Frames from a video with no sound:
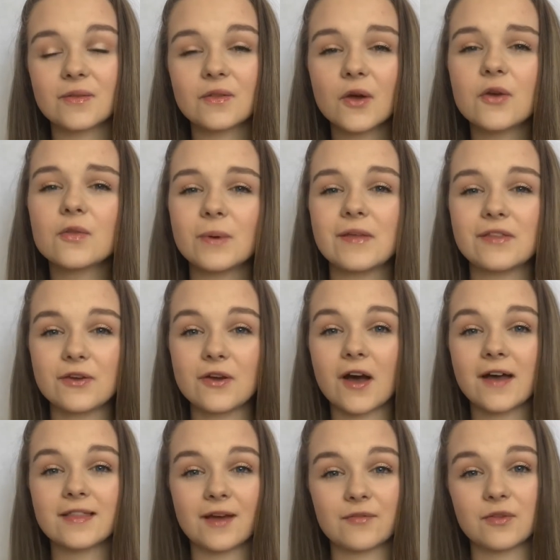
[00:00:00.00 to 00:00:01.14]
so sweet that you
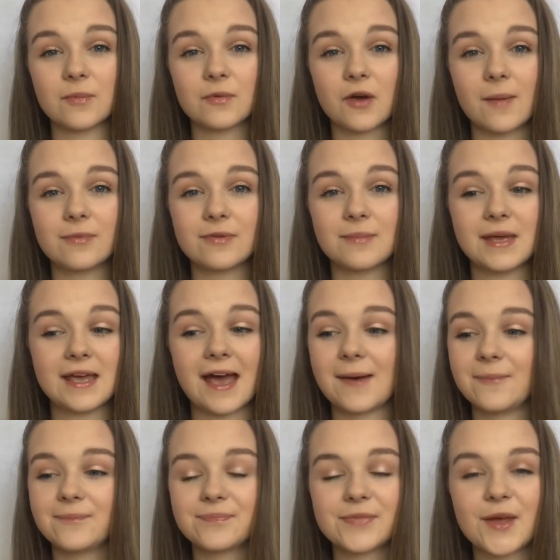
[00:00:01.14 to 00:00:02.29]
guys have subscribed to me
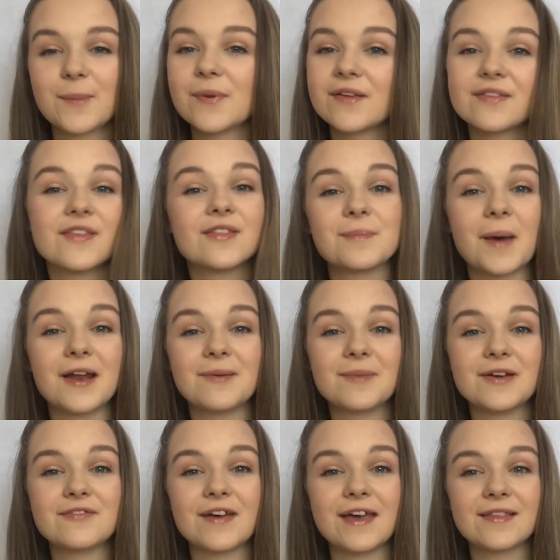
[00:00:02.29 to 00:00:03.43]
and puts a smile on
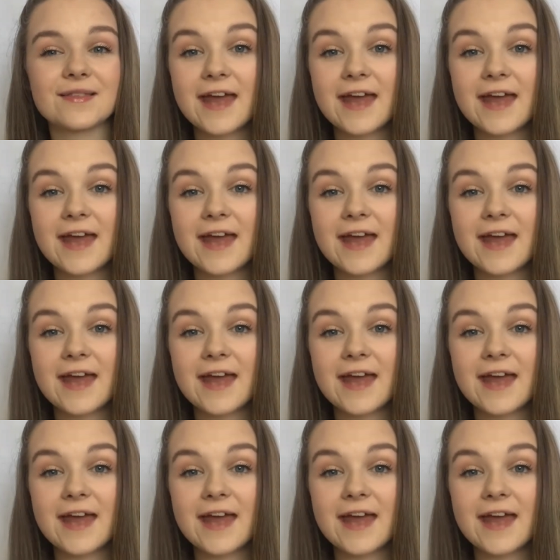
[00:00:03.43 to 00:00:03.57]
my face.